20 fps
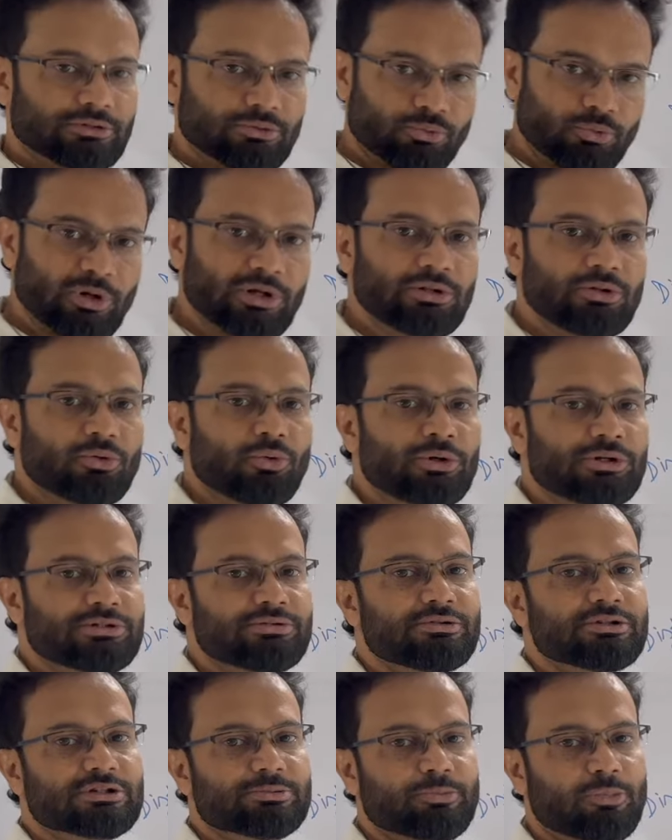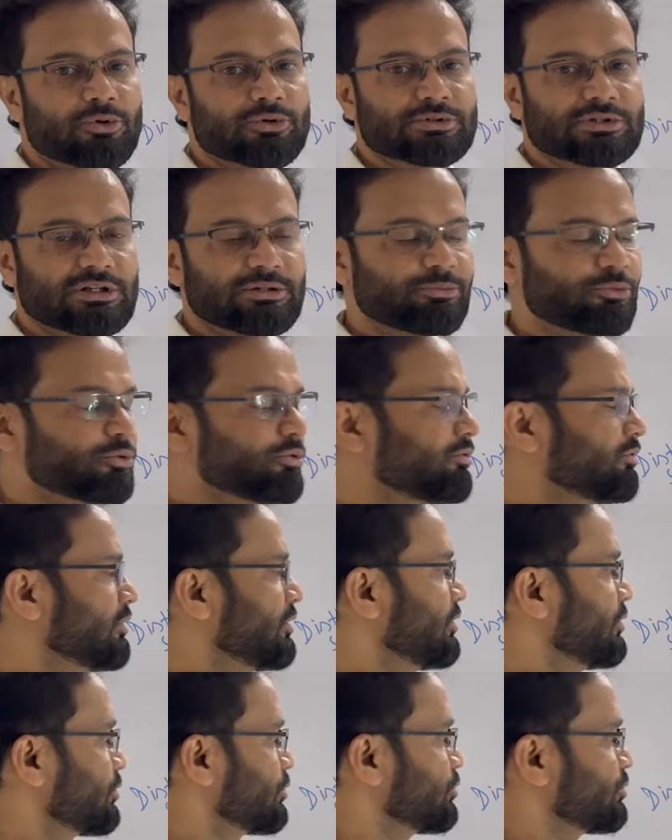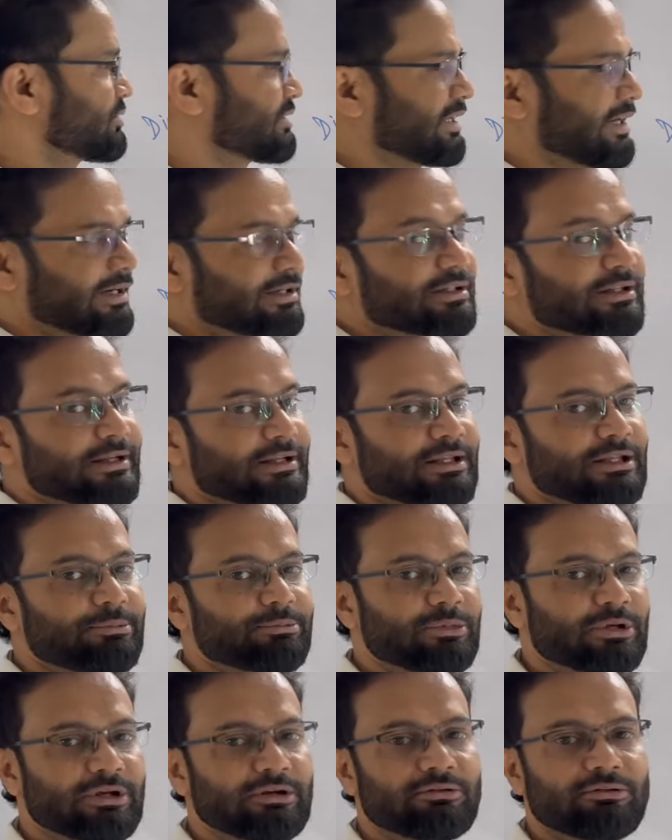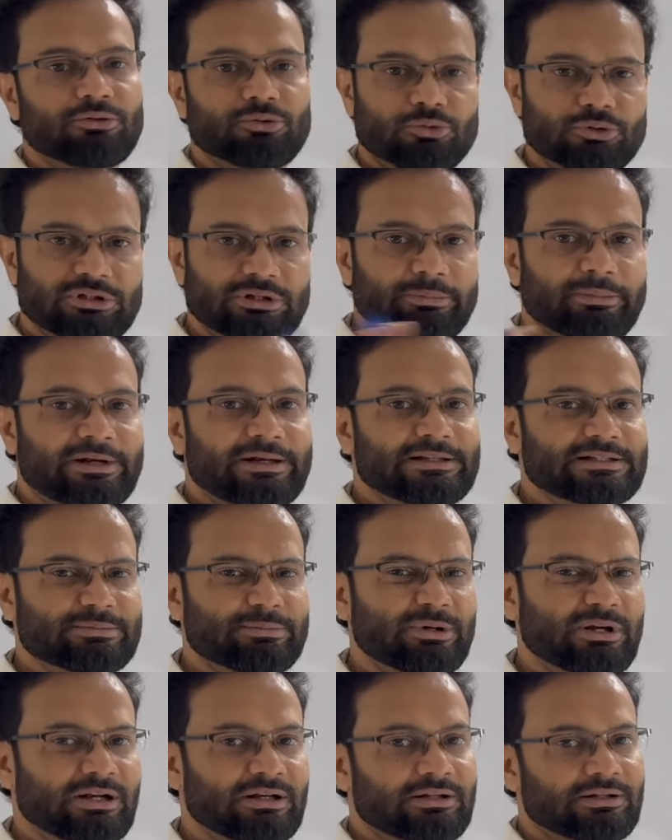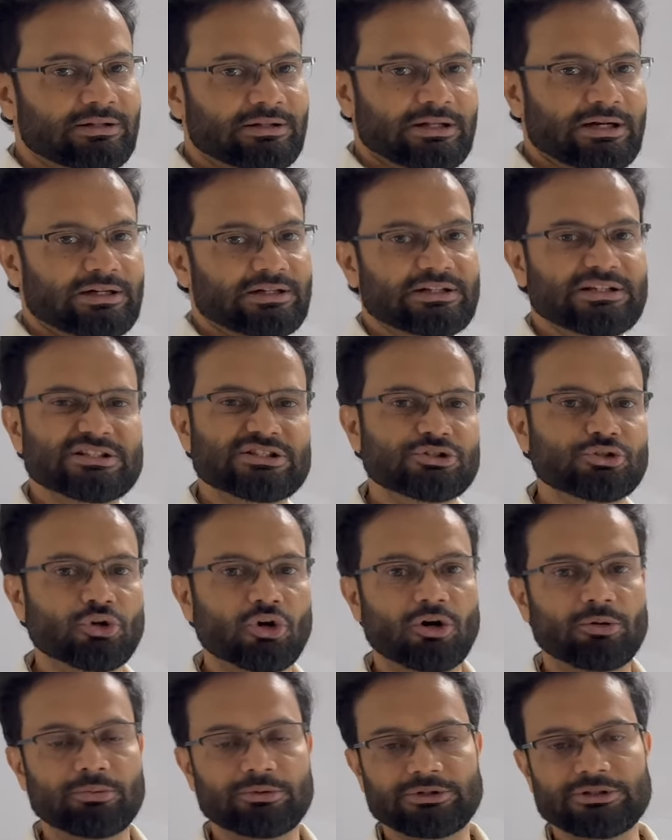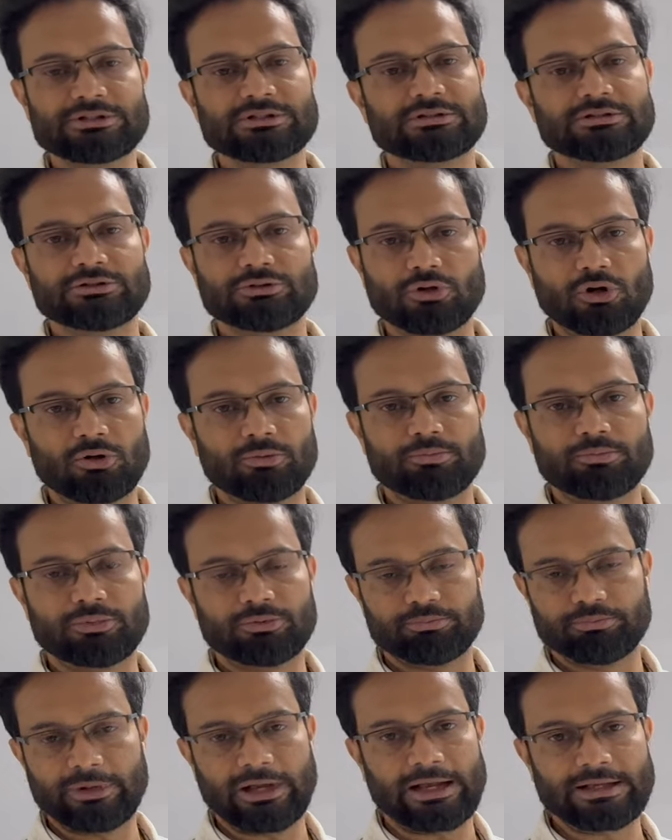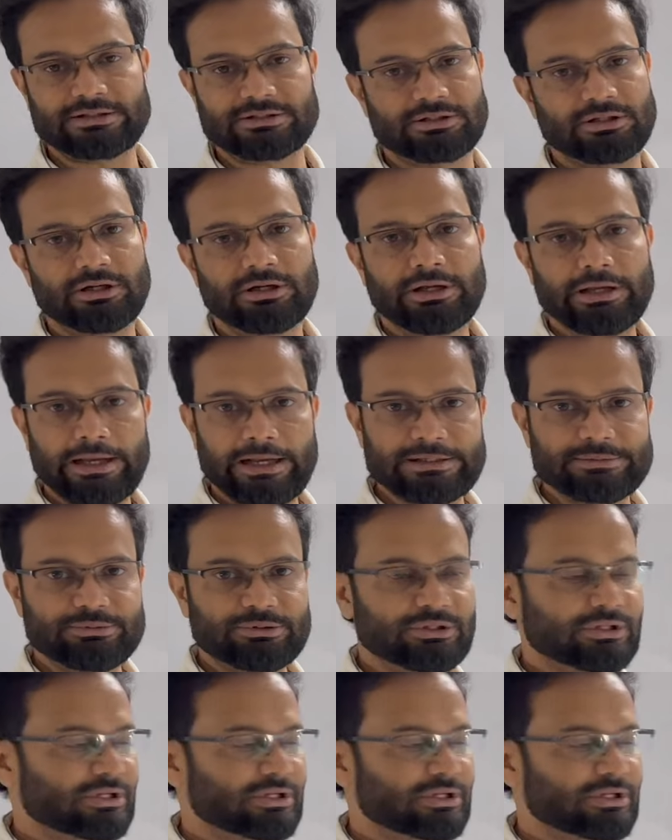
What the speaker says: one node is responsible to send the email to the management that this job batch has been